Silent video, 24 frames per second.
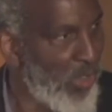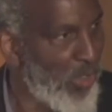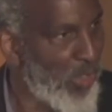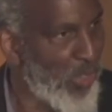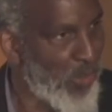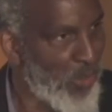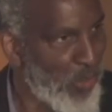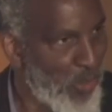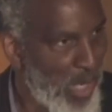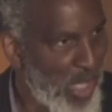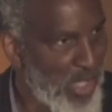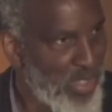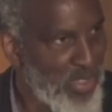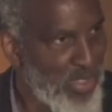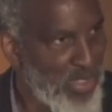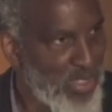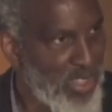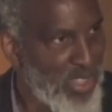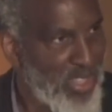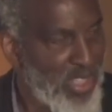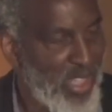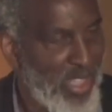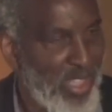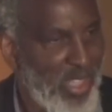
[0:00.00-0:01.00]

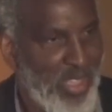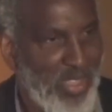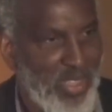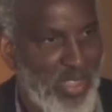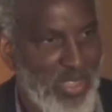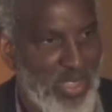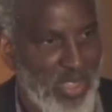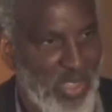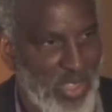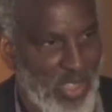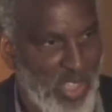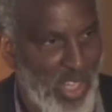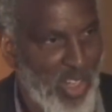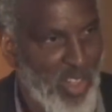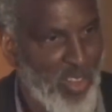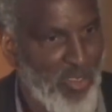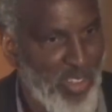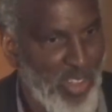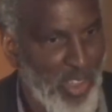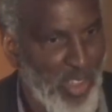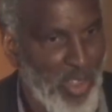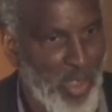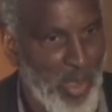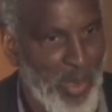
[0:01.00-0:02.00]
threatens the
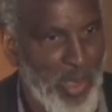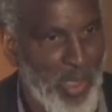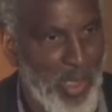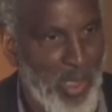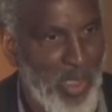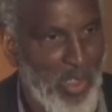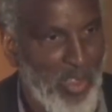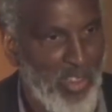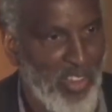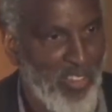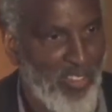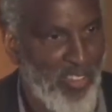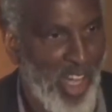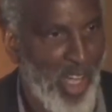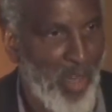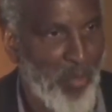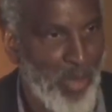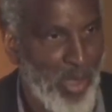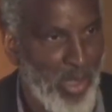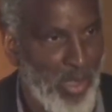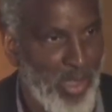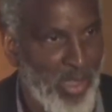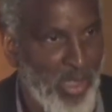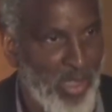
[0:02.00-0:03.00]
sustainability, the
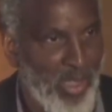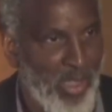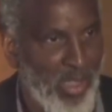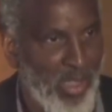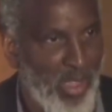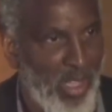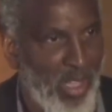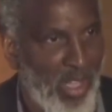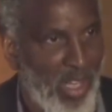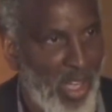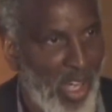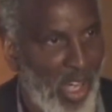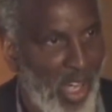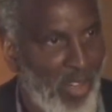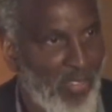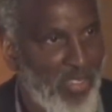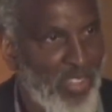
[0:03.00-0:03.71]
viability of the